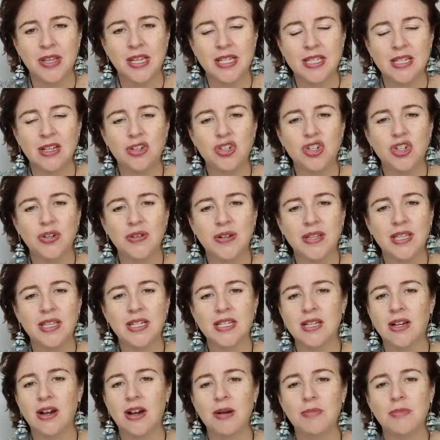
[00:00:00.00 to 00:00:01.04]
so during the
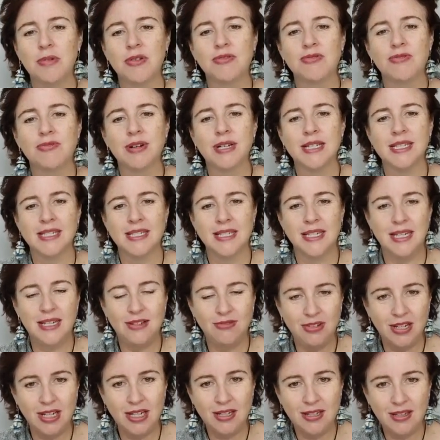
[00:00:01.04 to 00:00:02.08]
time of
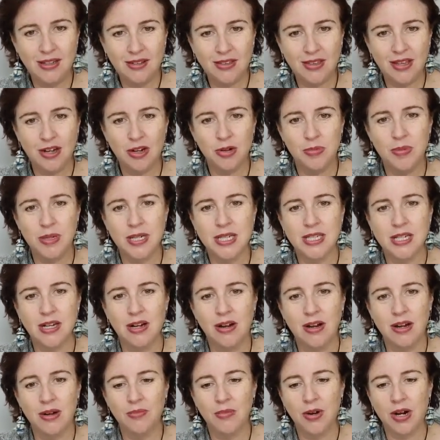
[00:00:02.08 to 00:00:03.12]
receiving that'll be
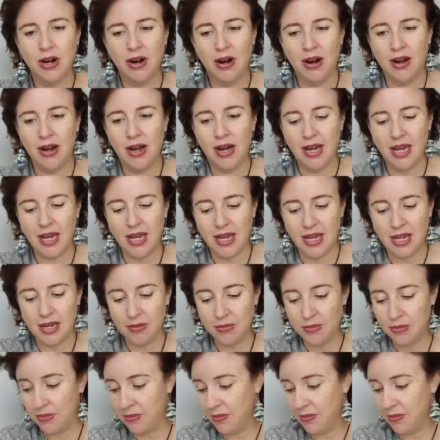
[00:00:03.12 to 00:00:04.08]
time where I